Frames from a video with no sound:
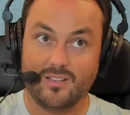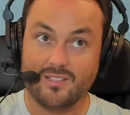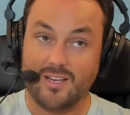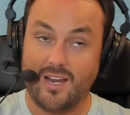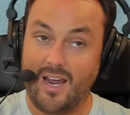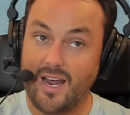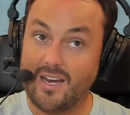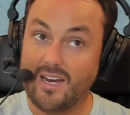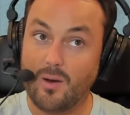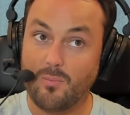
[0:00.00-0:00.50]

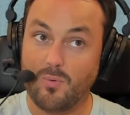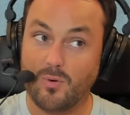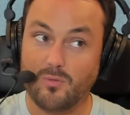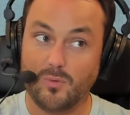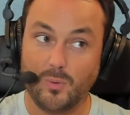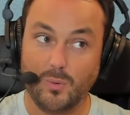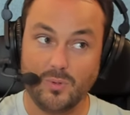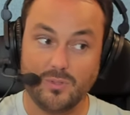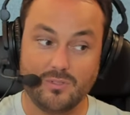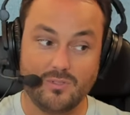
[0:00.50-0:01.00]
Because I hate
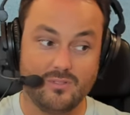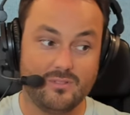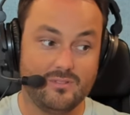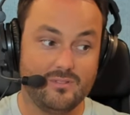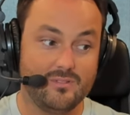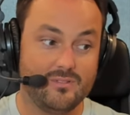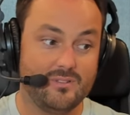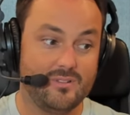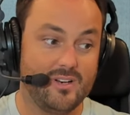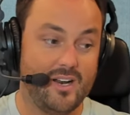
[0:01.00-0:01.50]
April Fool's.
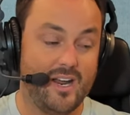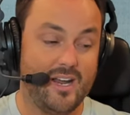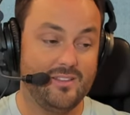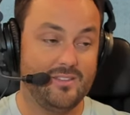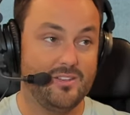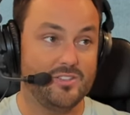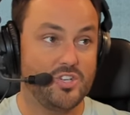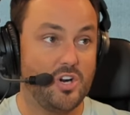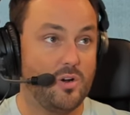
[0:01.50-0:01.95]
And I hate the